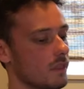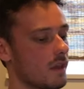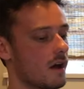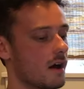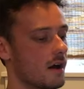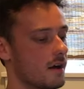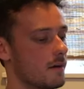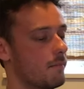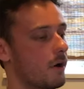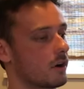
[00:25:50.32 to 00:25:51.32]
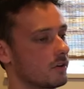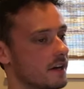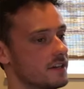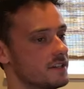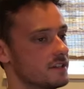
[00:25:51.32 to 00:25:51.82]

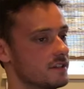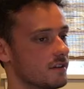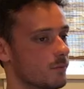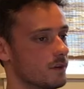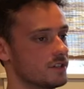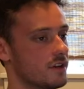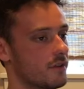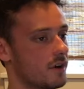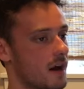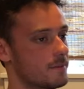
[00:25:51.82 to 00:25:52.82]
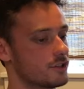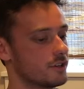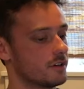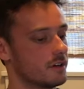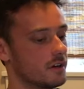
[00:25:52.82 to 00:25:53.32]
Barclays was another
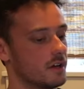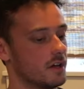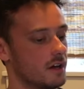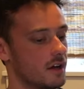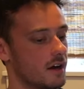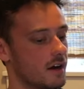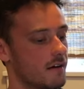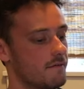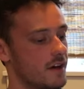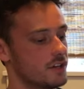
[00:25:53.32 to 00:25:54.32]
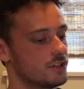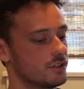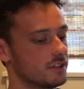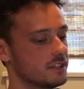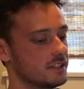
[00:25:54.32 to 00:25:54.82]
option.
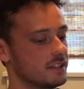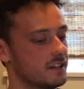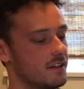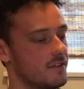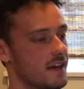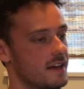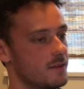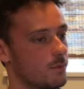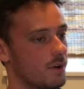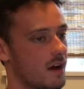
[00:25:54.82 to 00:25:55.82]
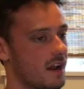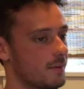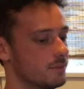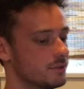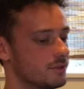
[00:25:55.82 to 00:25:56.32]
Eventually, they were not
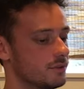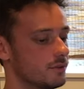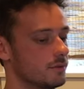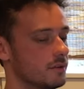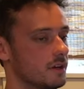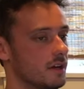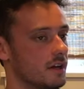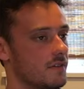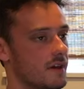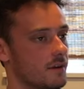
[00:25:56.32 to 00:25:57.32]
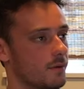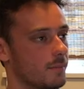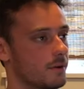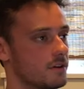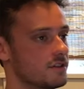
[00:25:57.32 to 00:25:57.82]
able to. They only
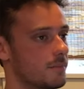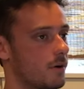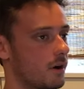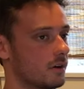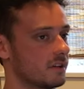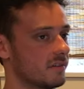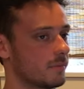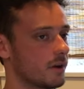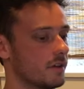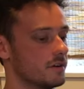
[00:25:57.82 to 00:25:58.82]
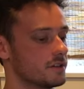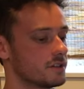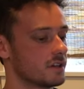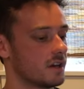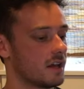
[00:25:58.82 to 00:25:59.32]
purchased a part of Lehman Brothers.